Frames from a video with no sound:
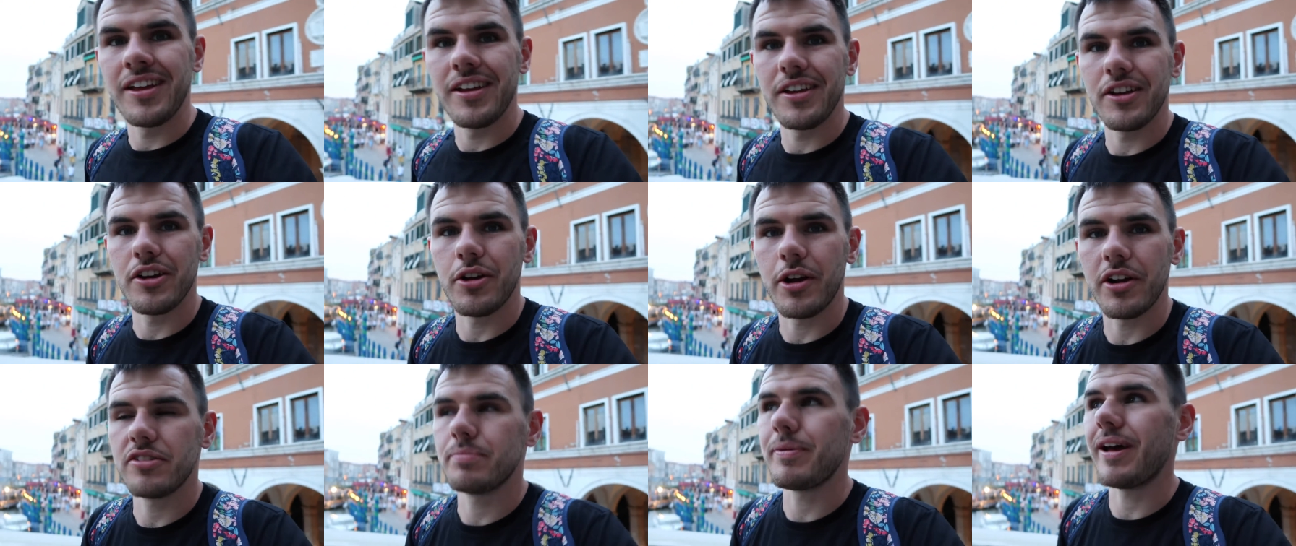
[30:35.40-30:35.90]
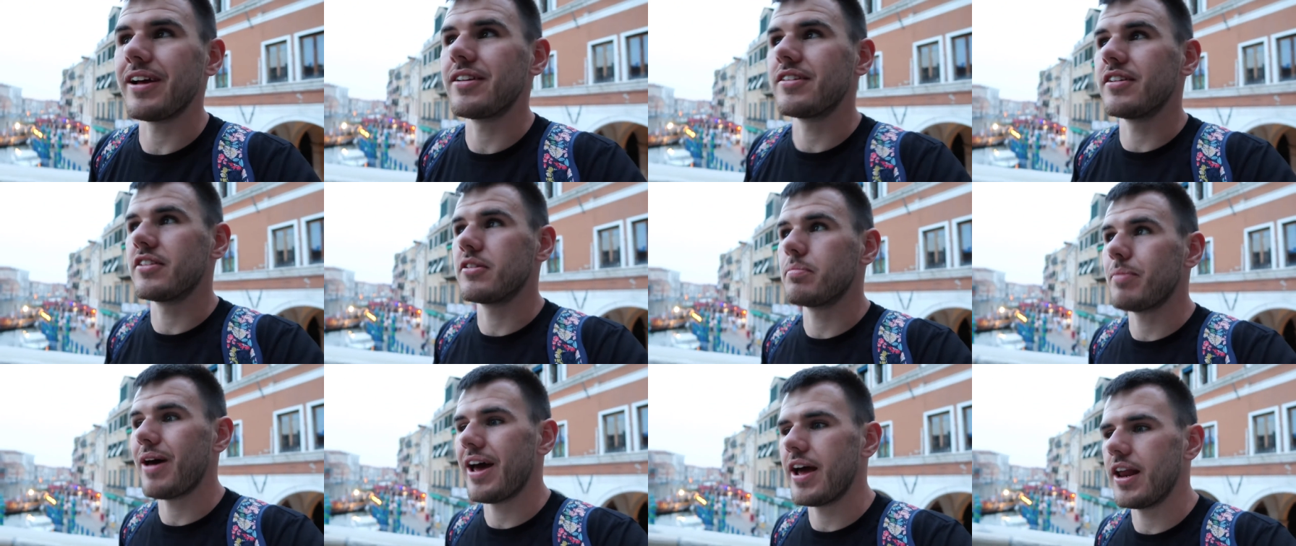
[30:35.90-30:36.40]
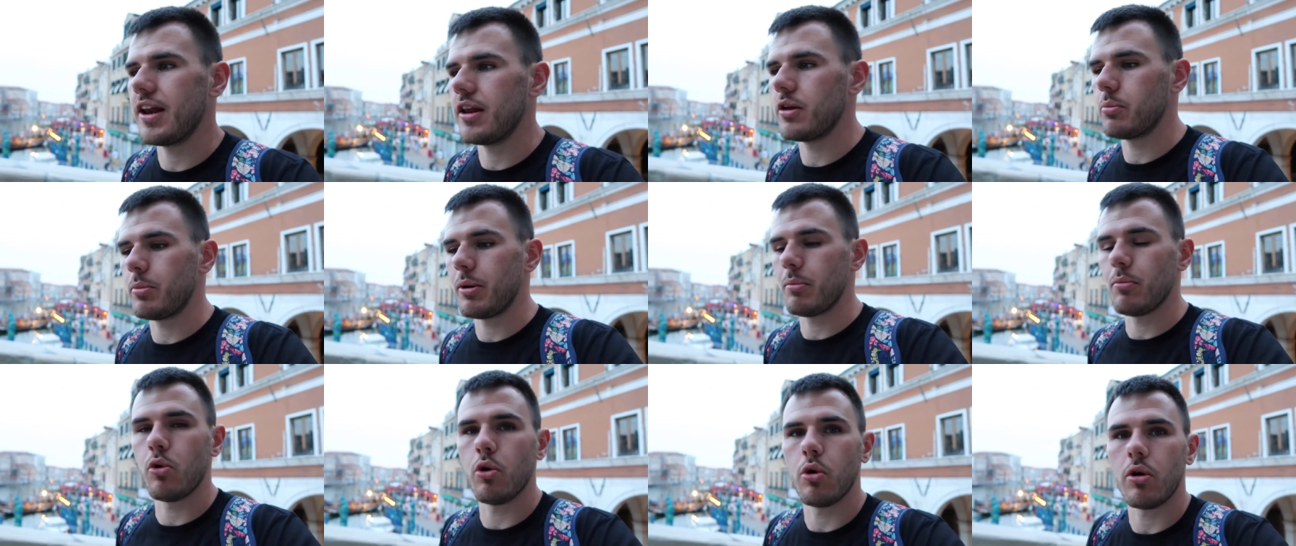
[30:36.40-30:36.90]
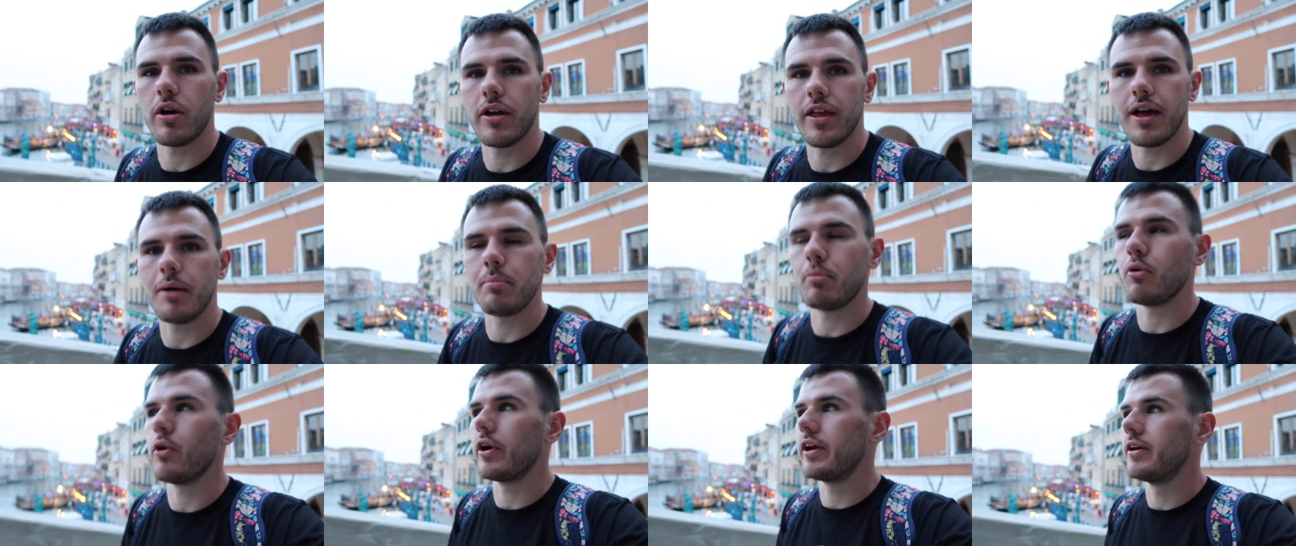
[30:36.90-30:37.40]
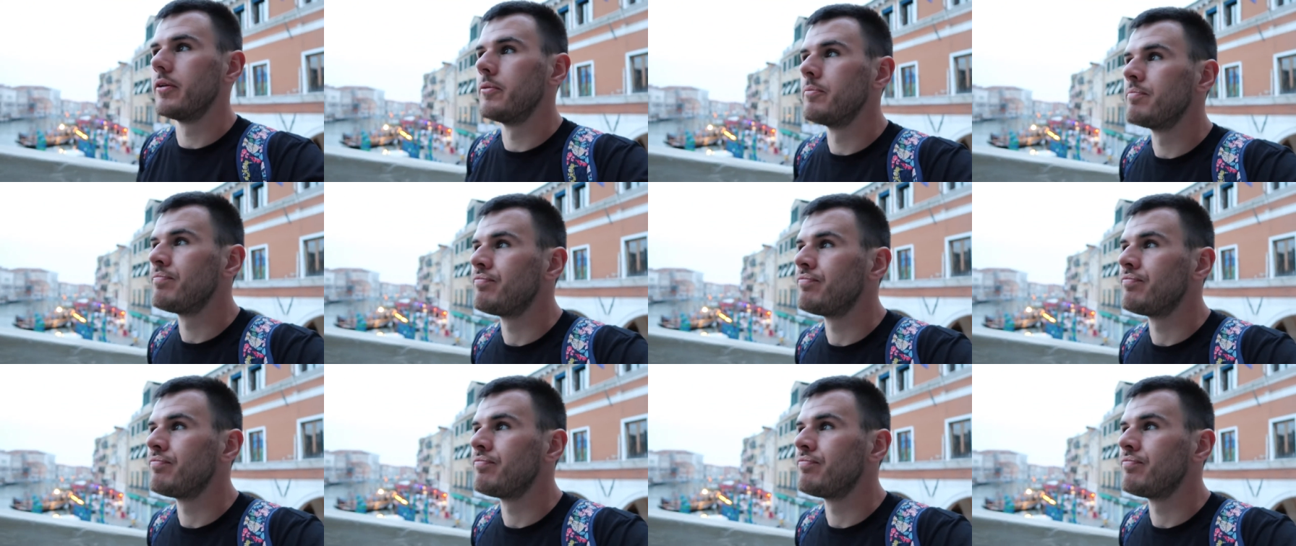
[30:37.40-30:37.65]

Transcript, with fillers: you're expected to pay a little bit more at that point.